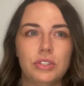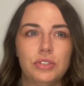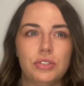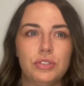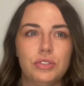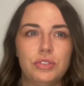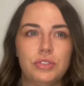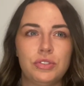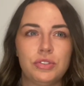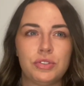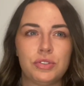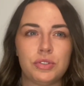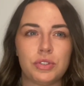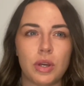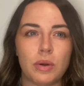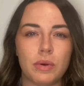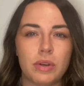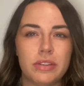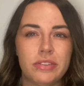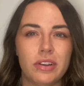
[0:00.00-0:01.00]

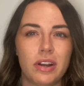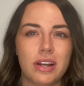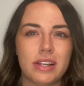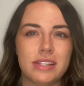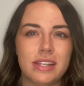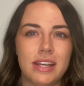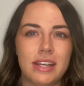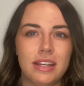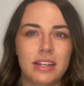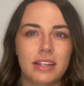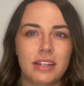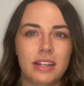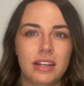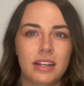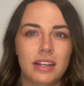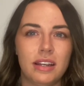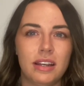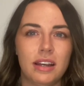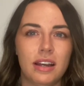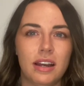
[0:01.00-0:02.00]
So I started taking
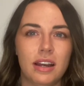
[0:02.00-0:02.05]
it